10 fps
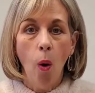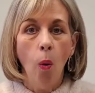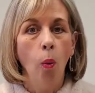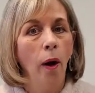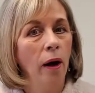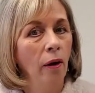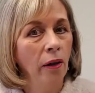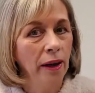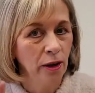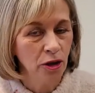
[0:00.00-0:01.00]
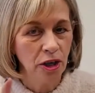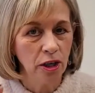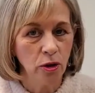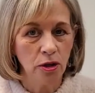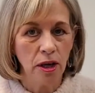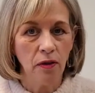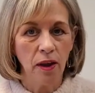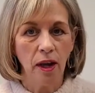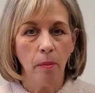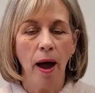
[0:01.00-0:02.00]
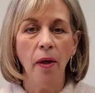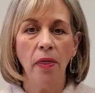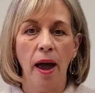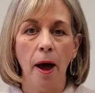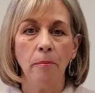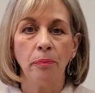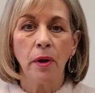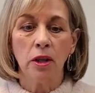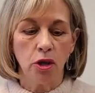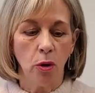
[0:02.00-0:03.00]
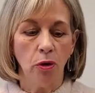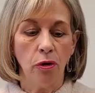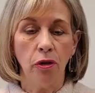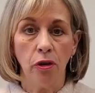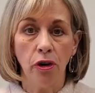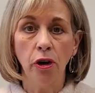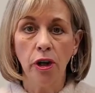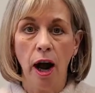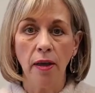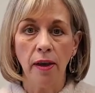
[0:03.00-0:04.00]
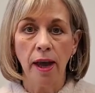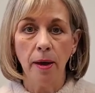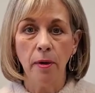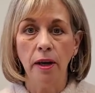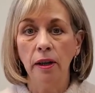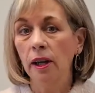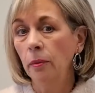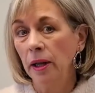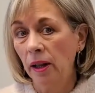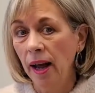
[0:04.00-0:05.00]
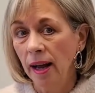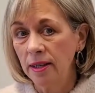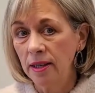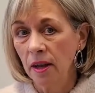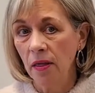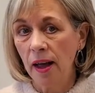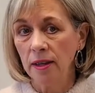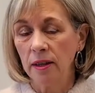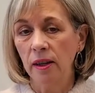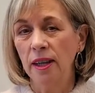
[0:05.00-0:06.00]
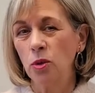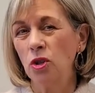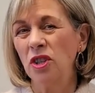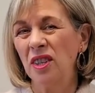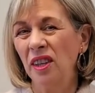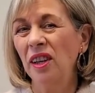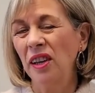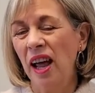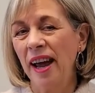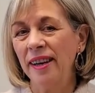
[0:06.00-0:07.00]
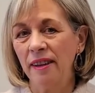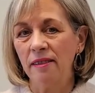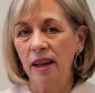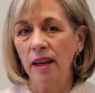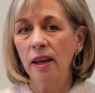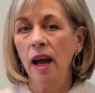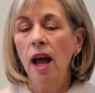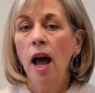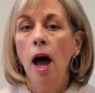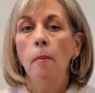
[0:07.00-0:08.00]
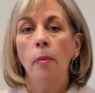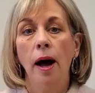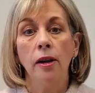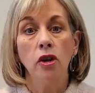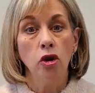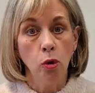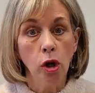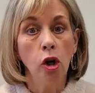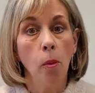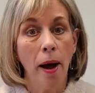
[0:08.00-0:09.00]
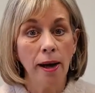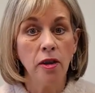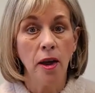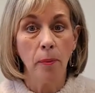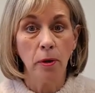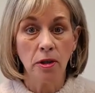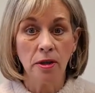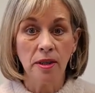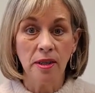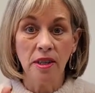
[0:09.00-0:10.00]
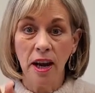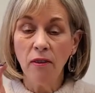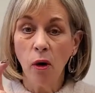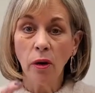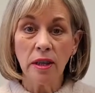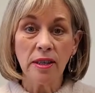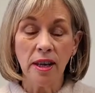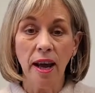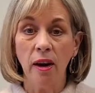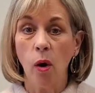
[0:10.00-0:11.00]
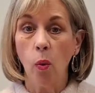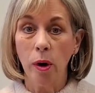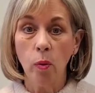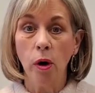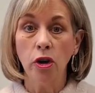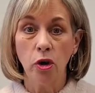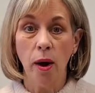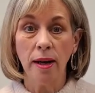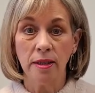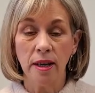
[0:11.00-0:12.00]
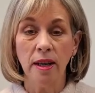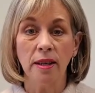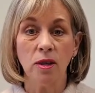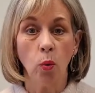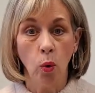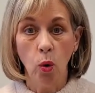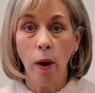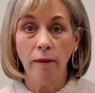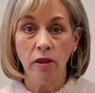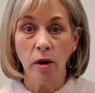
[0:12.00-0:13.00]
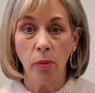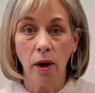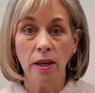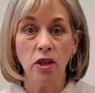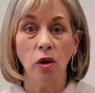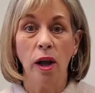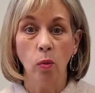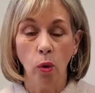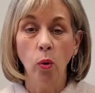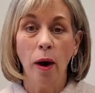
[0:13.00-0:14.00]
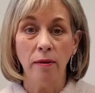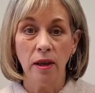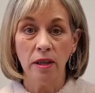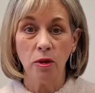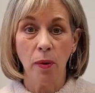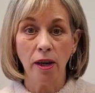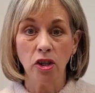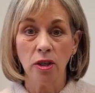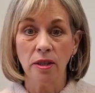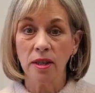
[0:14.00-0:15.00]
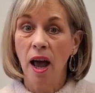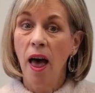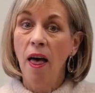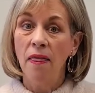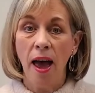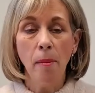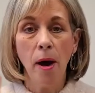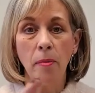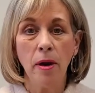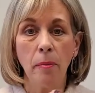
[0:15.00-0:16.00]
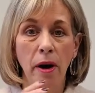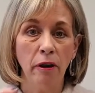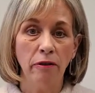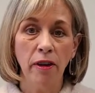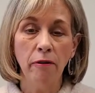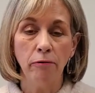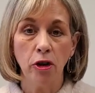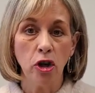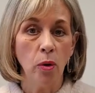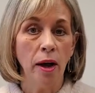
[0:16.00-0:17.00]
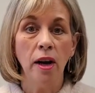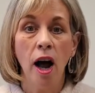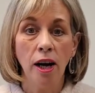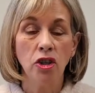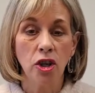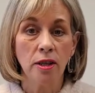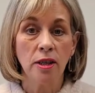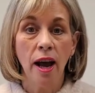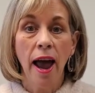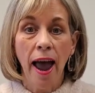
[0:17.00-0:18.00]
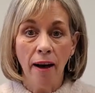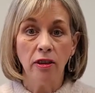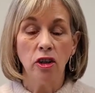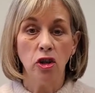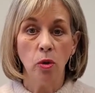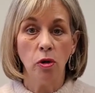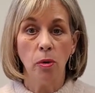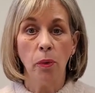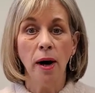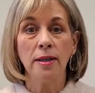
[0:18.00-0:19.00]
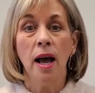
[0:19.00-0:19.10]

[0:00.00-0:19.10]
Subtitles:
Well, here's the interesting thing about that. So the third guy that came in a little bit less, $10,000 less, which is a little light, I think, but you could go back to that person, since they've already said, we want to do as is, we'll waive the appraisal and we'll waive the inspections. That might be a better fit for you and not just having to do with the price.